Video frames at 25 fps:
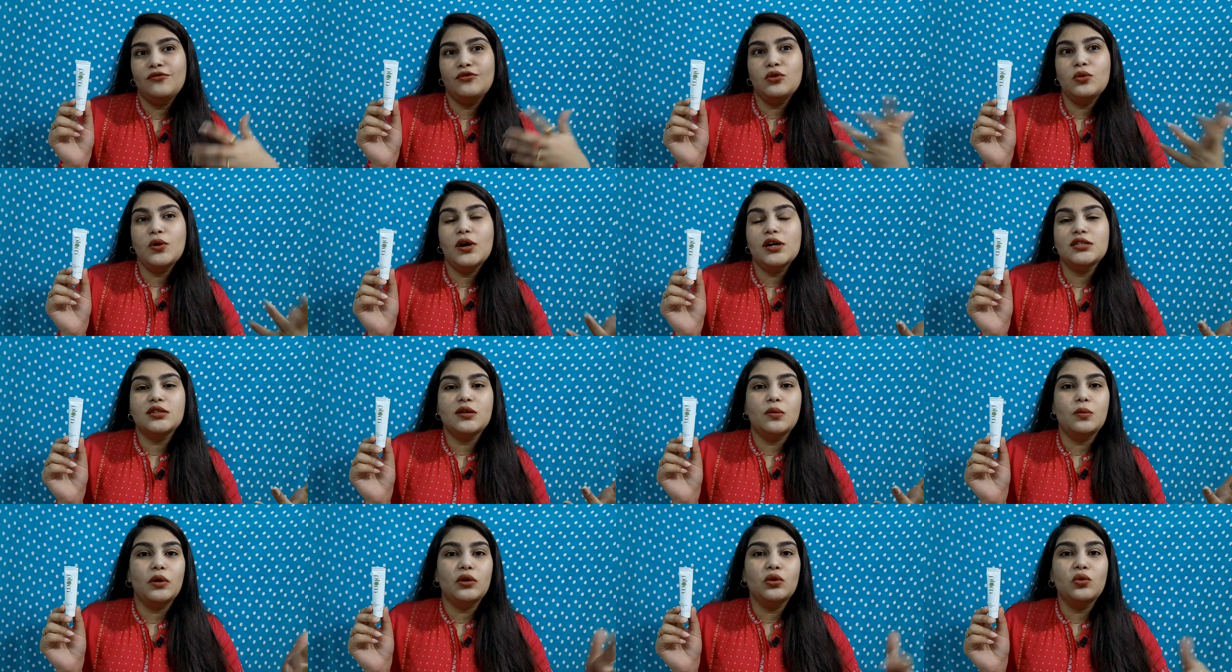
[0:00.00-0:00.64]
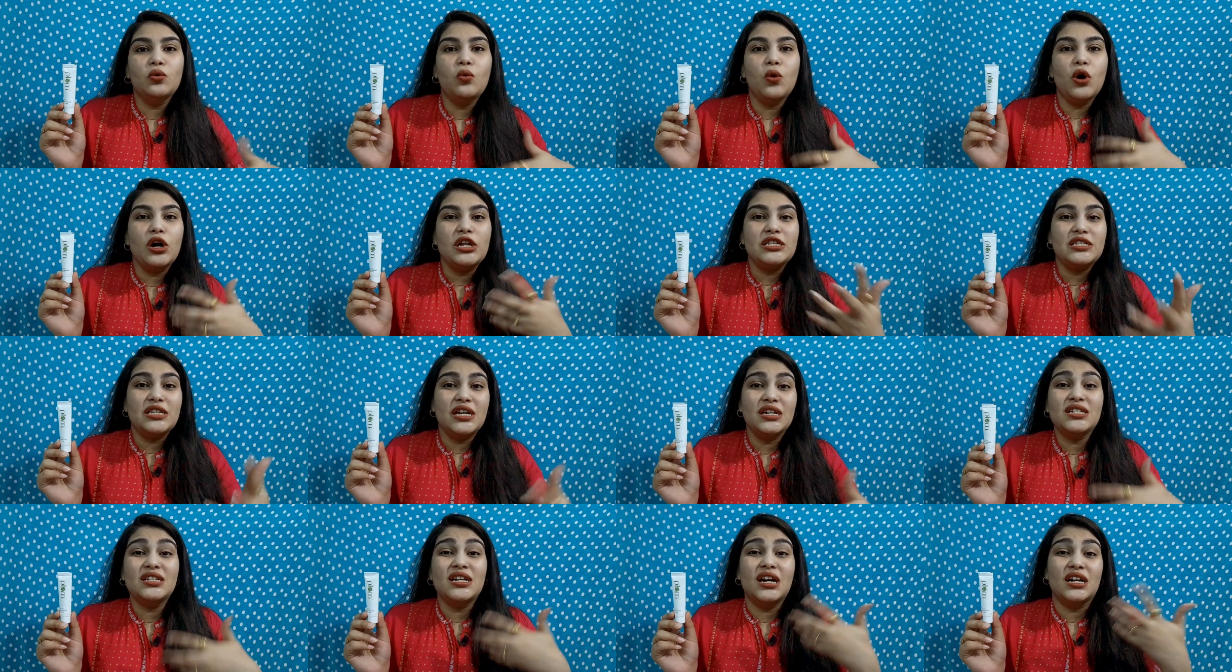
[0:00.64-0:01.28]
if you are someone who
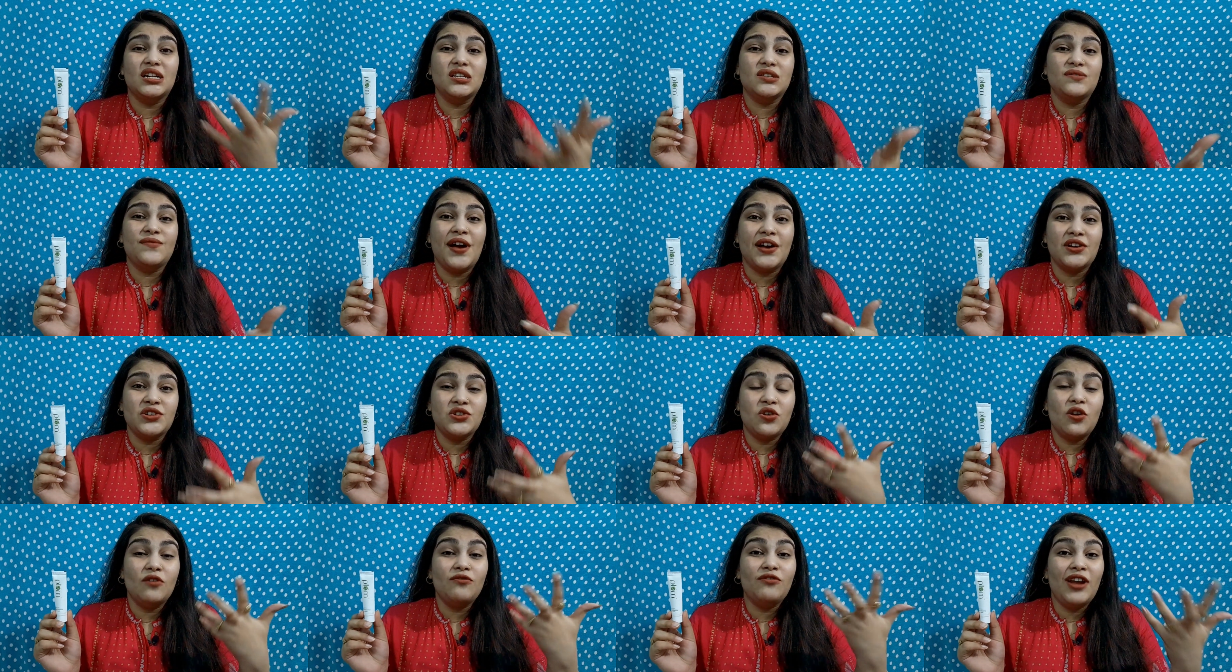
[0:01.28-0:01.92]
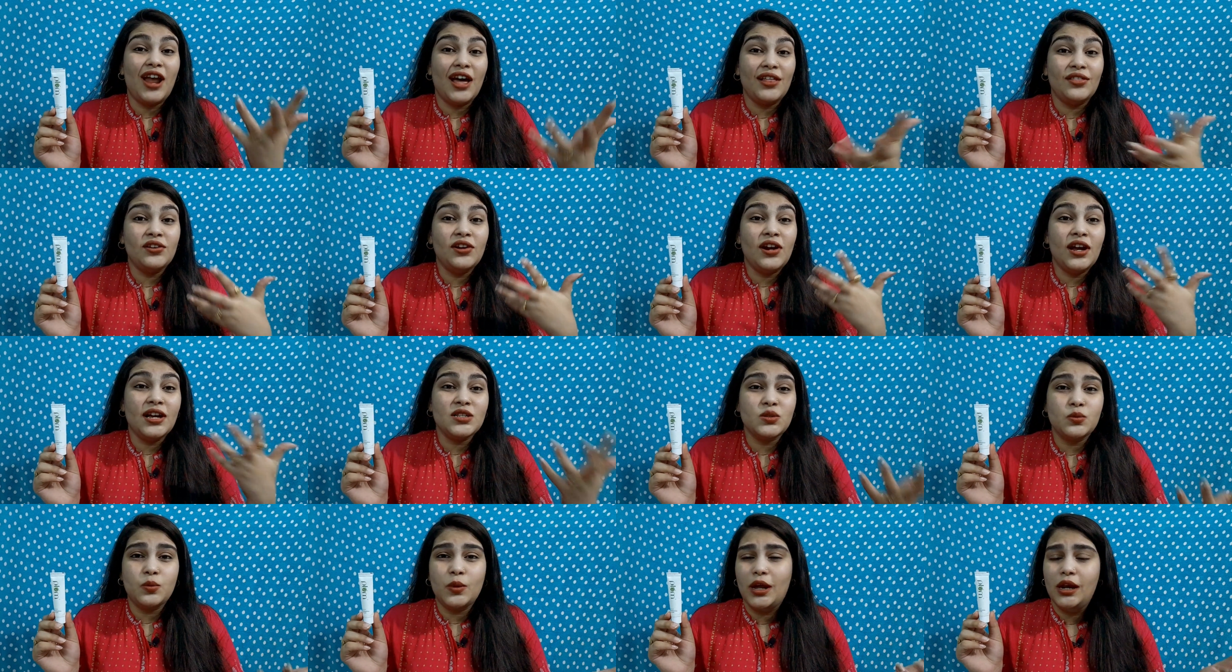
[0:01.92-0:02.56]
wants that satisfaction of lather
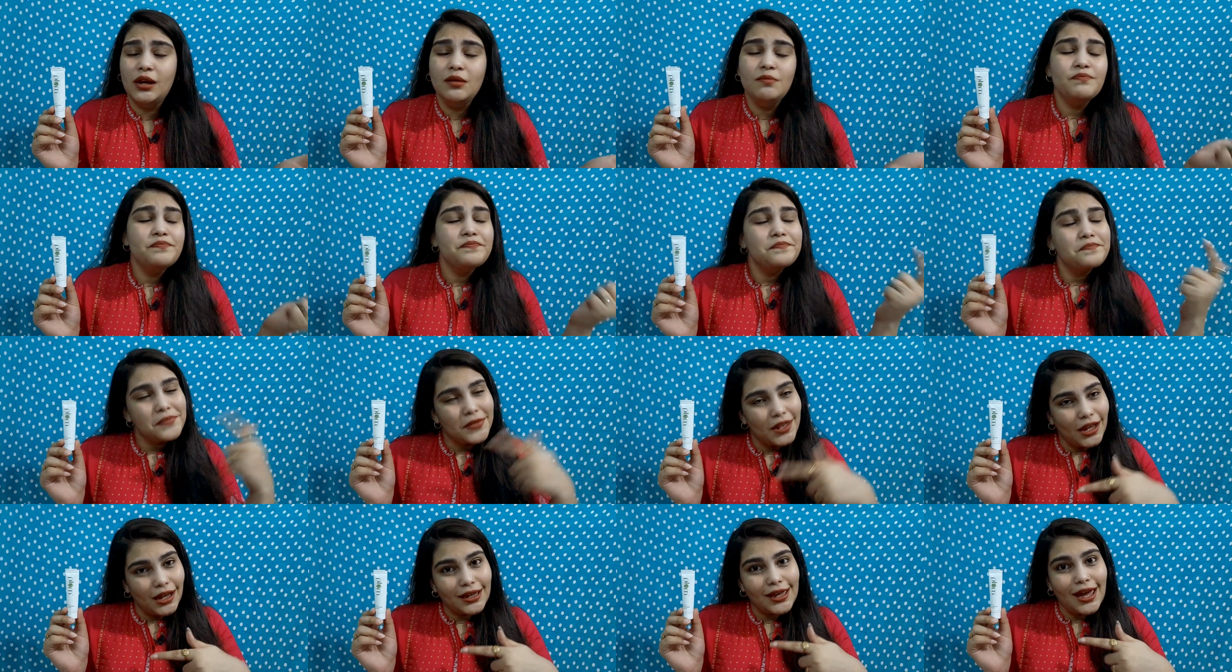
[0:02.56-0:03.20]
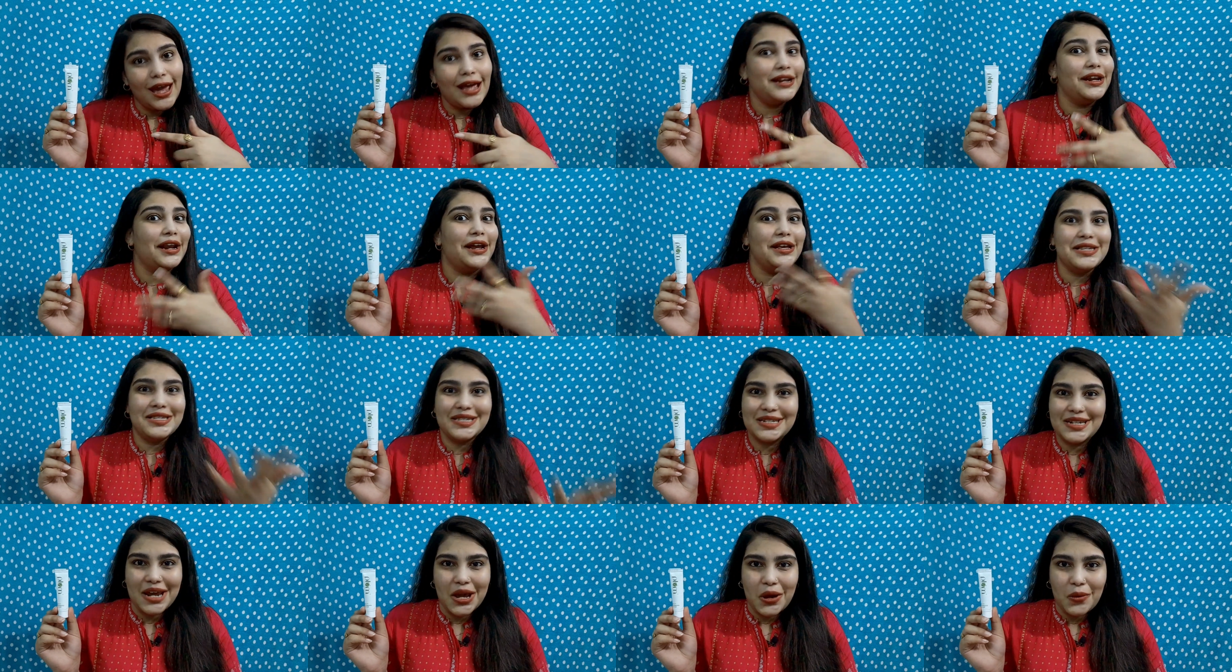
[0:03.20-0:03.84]
as well again
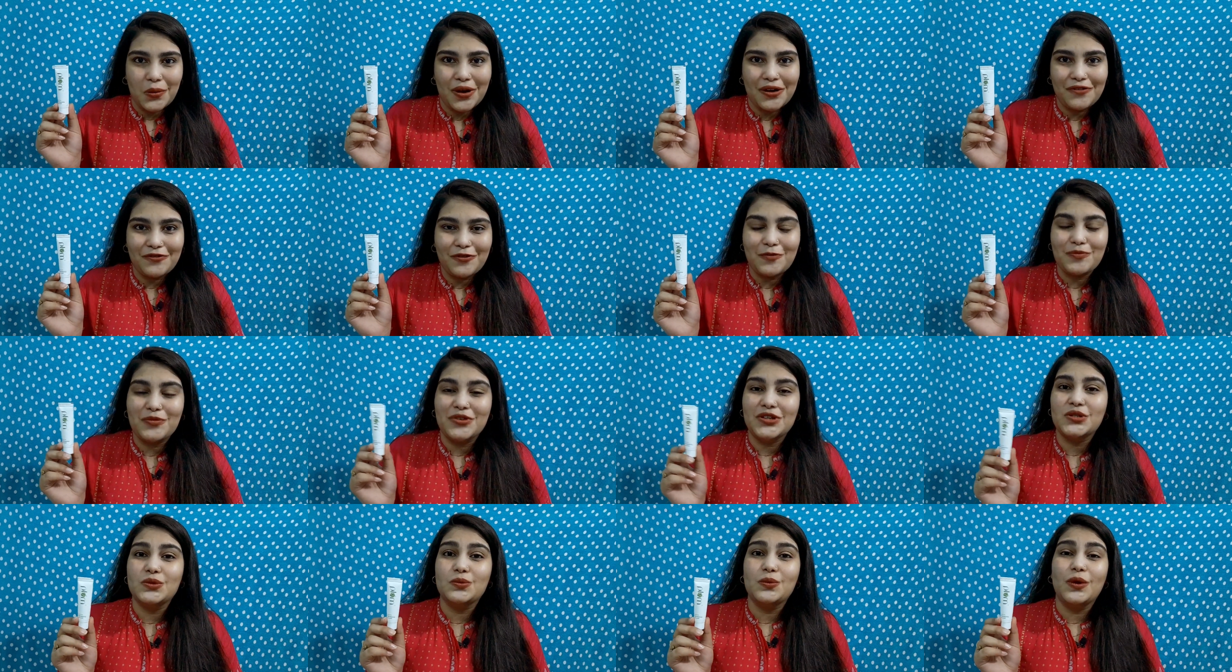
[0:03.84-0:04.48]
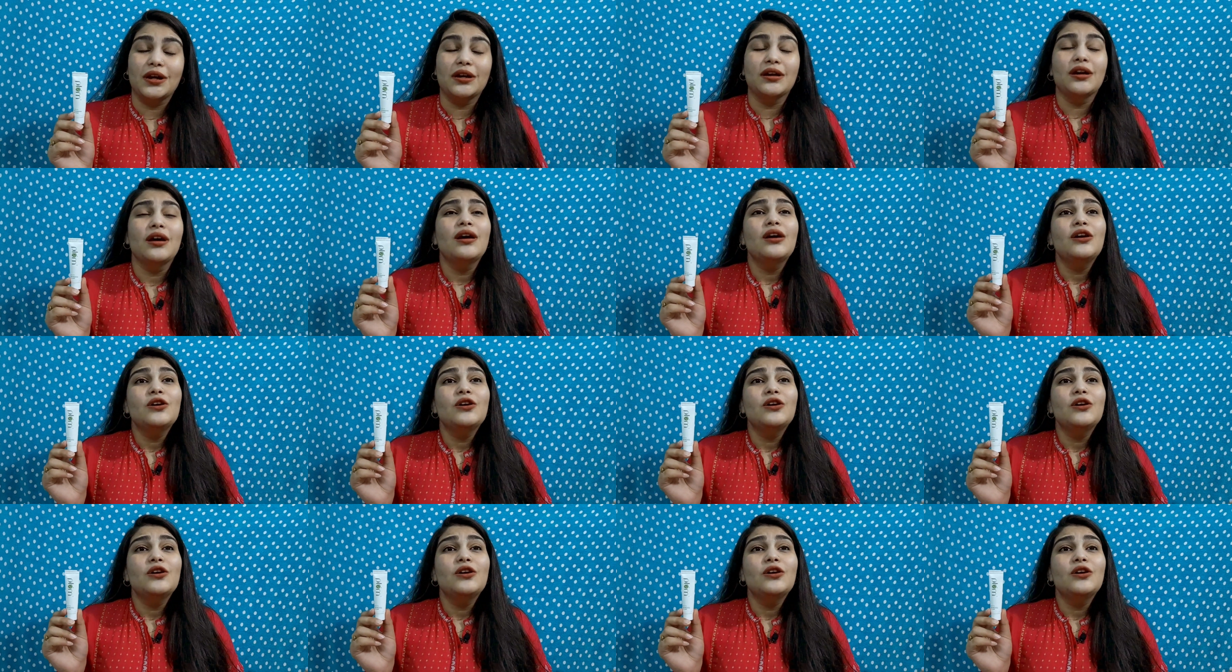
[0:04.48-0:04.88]
stay away from this one